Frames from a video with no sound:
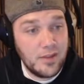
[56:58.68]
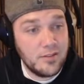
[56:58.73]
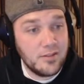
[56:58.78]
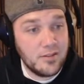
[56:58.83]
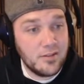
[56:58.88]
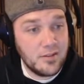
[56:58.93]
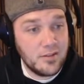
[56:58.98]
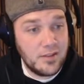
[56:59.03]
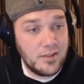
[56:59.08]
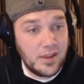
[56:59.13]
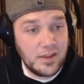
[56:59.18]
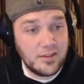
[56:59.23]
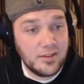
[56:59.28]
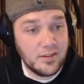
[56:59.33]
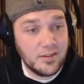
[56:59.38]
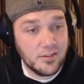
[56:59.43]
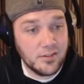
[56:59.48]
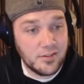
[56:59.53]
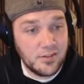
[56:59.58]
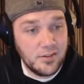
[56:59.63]

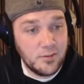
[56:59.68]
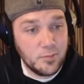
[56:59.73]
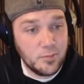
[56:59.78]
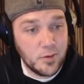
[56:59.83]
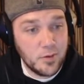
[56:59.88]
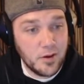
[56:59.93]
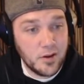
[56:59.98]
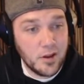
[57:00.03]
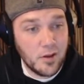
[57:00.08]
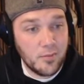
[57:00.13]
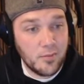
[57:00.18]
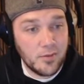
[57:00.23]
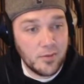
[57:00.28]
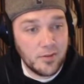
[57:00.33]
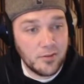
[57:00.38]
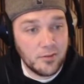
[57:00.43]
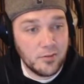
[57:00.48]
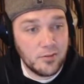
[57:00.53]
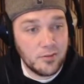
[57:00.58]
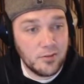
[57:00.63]
DLC is probably coming
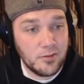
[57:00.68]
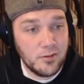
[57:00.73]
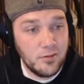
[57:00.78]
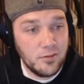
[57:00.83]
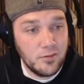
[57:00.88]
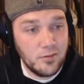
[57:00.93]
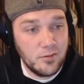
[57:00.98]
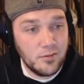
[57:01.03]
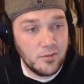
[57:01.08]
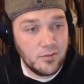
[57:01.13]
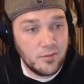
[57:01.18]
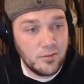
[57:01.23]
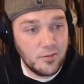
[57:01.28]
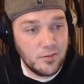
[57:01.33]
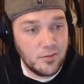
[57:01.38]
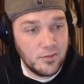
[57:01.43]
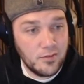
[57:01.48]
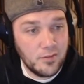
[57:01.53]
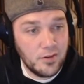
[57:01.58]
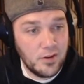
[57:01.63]
soon too.
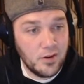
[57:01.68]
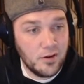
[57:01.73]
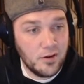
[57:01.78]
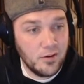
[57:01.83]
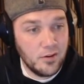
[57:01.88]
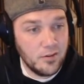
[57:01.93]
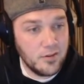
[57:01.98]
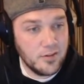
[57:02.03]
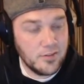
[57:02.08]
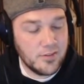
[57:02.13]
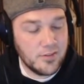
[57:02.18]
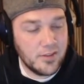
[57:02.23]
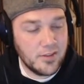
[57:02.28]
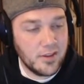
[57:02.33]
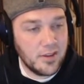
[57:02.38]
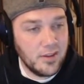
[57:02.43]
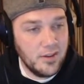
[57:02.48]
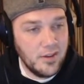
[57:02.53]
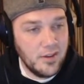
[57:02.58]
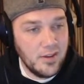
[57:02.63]
You know, because
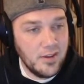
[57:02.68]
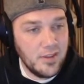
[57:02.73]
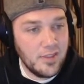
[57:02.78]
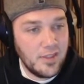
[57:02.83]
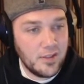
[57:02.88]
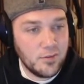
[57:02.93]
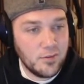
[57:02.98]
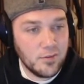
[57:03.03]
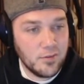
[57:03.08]
like that's what the